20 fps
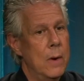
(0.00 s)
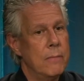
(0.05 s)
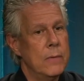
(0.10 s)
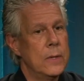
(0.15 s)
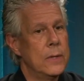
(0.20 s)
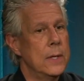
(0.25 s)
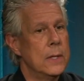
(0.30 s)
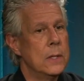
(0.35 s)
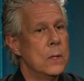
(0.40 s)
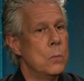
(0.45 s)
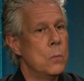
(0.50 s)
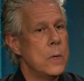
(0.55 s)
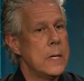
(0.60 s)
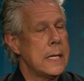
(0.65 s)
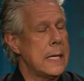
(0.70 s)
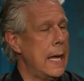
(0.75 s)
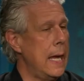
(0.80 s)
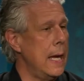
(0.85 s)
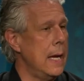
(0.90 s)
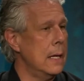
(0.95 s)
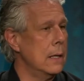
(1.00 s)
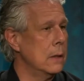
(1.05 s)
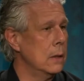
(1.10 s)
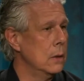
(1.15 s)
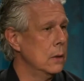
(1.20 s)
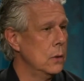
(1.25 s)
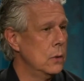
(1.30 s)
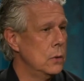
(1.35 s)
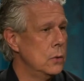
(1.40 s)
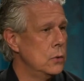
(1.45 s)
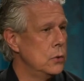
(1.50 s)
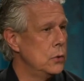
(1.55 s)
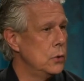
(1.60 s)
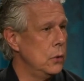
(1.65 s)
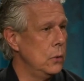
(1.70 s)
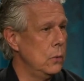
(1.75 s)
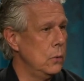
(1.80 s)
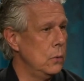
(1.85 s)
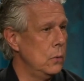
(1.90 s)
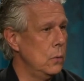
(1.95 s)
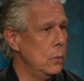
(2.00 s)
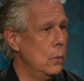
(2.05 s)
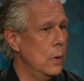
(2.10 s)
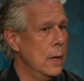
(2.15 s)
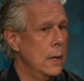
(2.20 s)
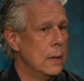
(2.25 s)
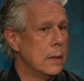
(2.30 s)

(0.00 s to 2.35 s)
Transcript: everything that we can to